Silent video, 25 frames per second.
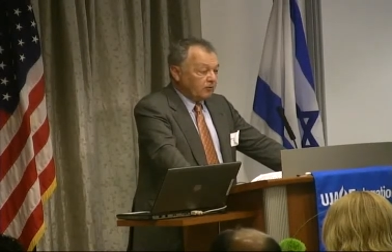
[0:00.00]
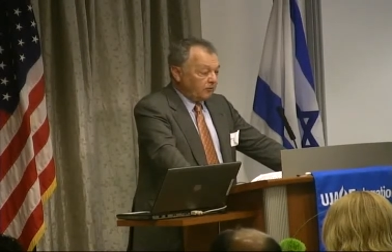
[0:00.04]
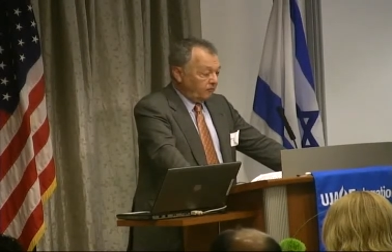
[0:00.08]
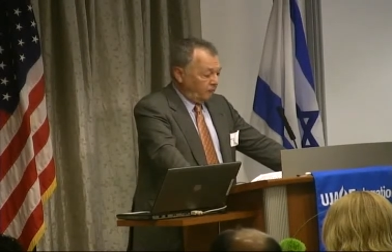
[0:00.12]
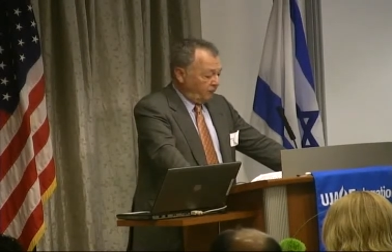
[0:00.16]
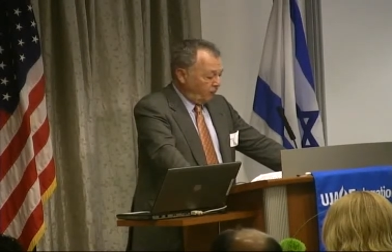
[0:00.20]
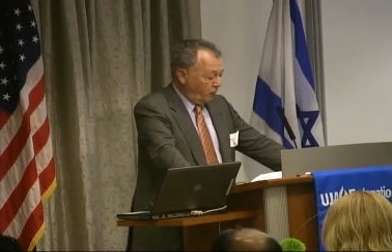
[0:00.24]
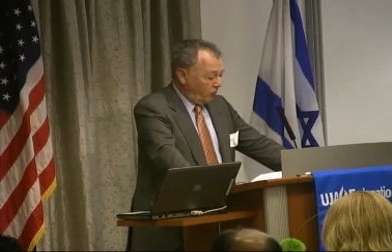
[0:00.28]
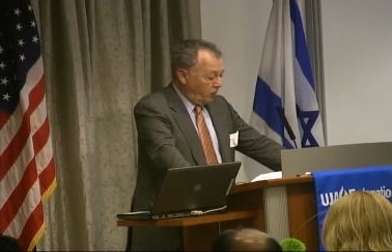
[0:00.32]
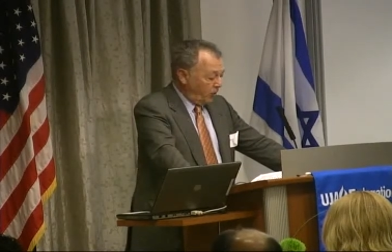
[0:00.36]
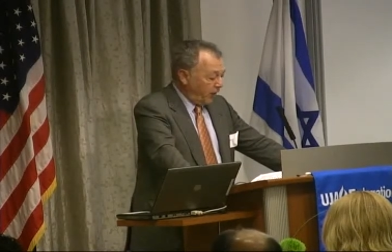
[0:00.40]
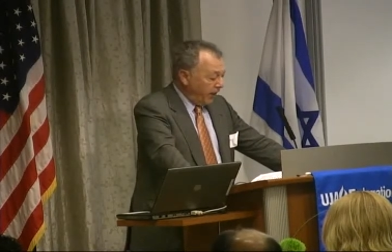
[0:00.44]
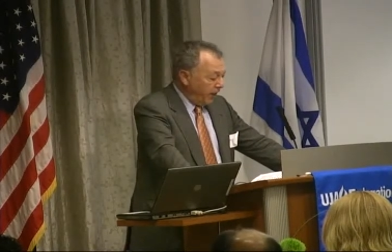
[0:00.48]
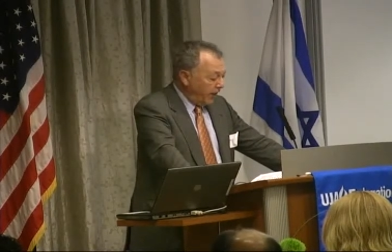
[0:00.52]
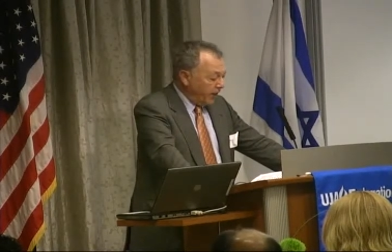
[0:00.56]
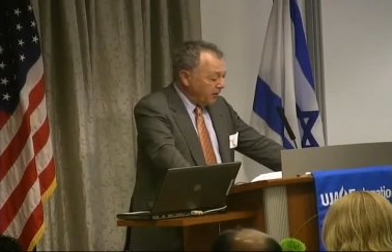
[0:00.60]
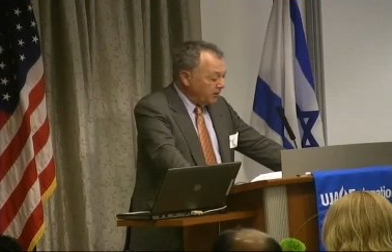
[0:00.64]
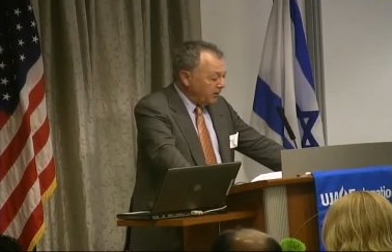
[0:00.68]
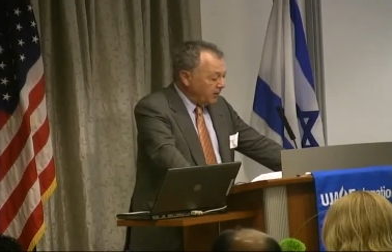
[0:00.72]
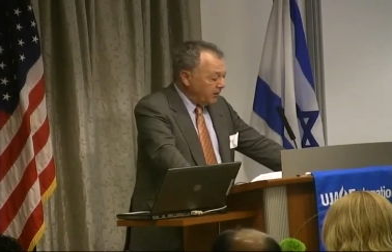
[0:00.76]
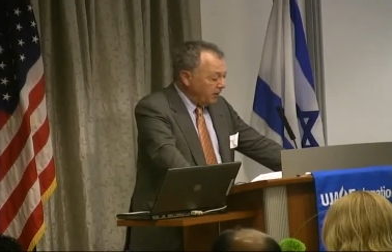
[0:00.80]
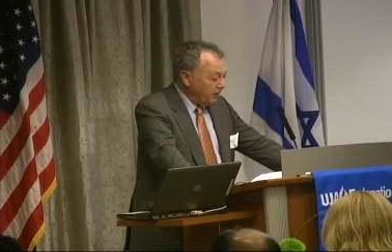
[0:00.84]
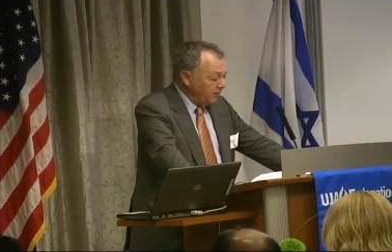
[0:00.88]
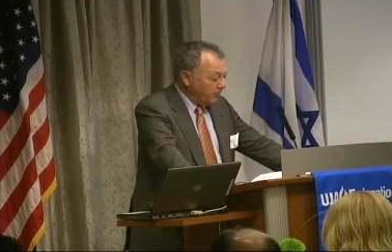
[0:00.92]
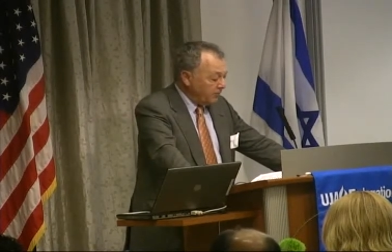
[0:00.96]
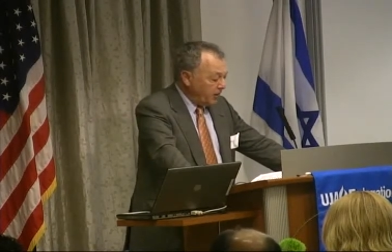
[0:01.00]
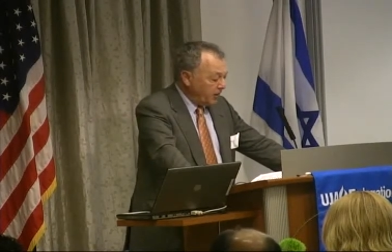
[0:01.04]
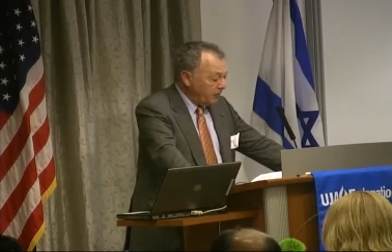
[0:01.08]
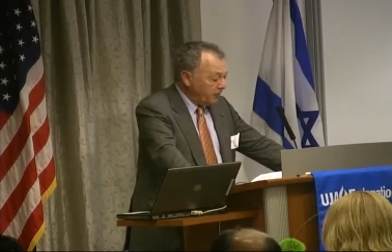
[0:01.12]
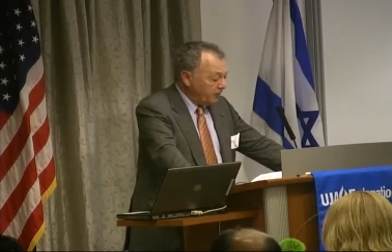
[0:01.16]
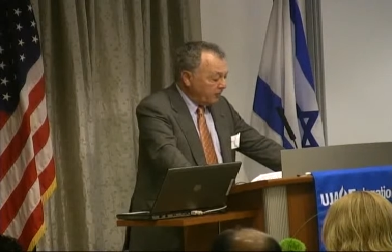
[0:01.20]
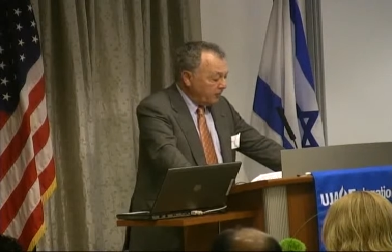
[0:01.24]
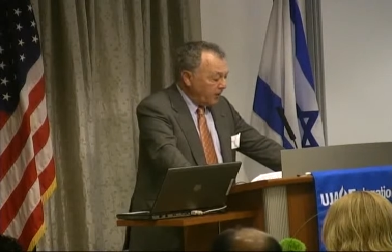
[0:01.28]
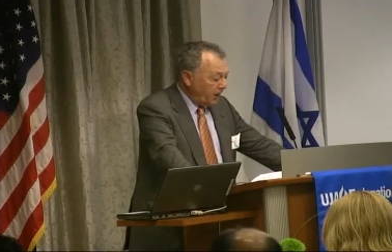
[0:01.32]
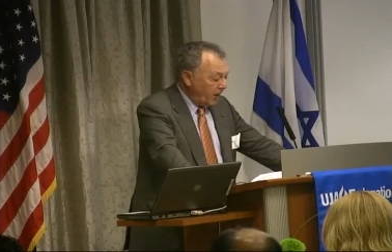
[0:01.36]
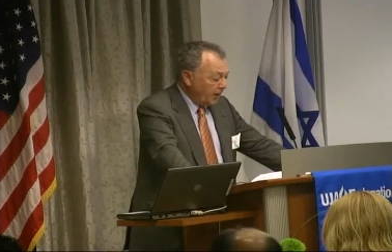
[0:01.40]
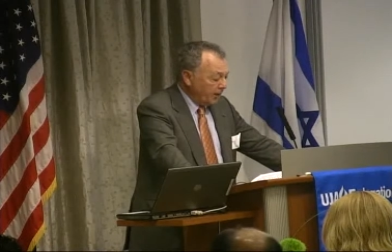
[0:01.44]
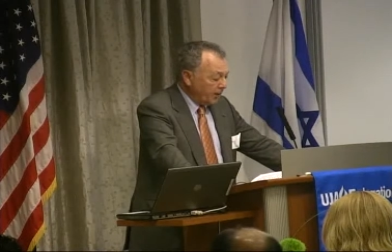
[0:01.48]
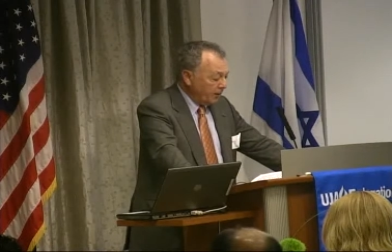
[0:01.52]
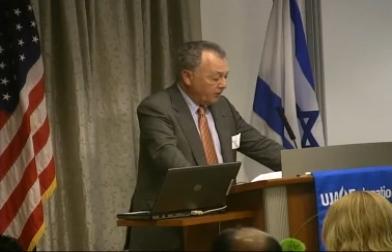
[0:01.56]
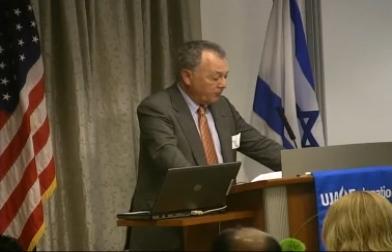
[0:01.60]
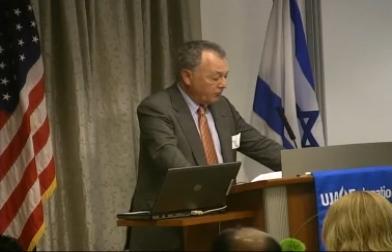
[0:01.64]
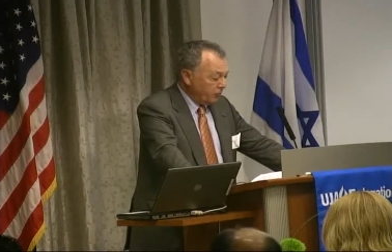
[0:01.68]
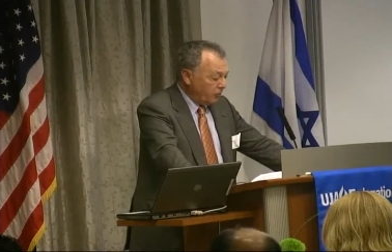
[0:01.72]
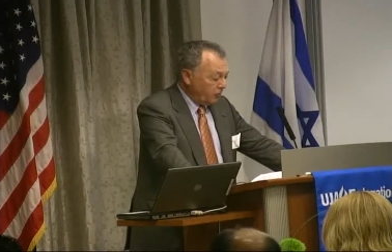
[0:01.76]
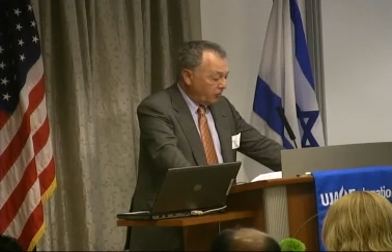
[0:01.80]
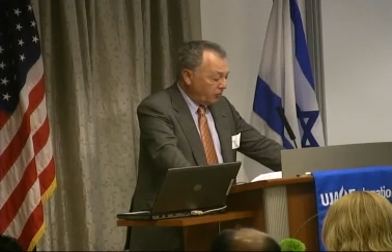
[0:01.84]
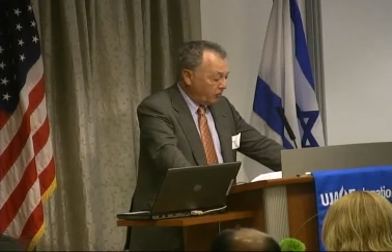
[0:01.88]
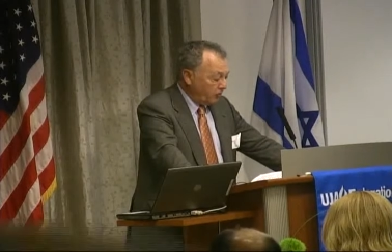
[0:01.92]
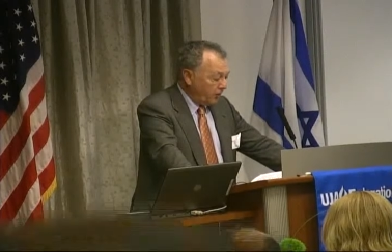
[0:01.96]
for an 18-month pilot
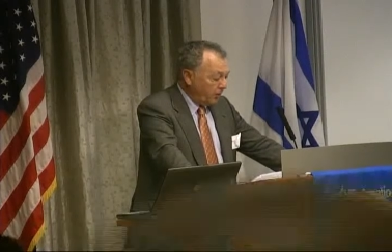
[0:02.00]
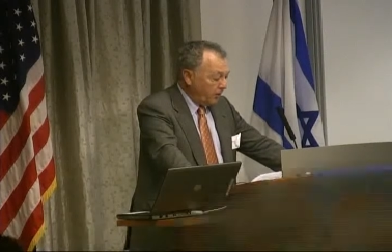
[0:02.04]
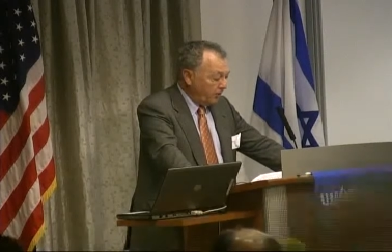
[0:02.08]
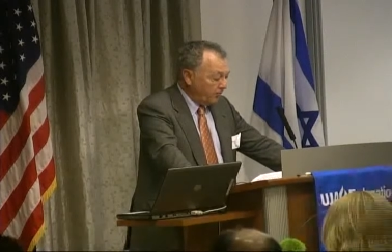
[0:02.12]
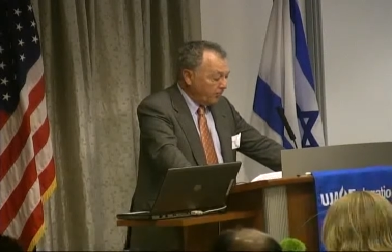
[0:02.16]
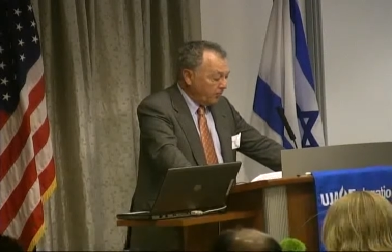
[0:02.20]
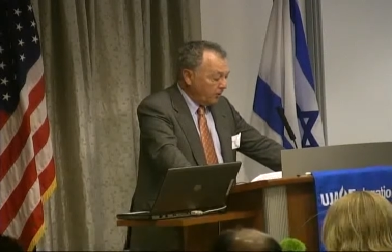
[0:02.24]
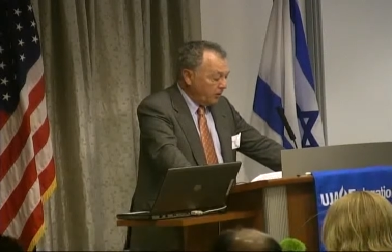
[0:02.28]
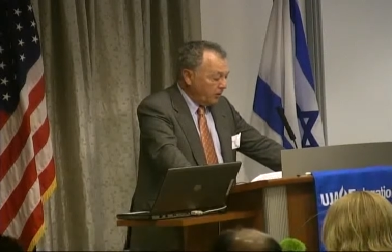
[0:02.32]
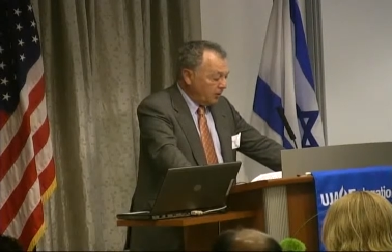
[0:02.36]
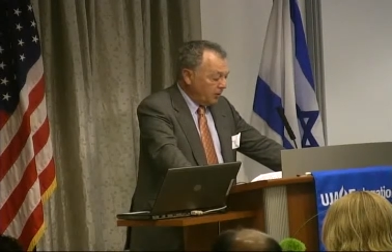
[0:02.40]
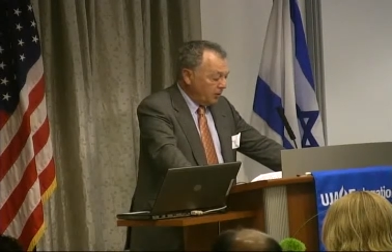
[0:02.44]
program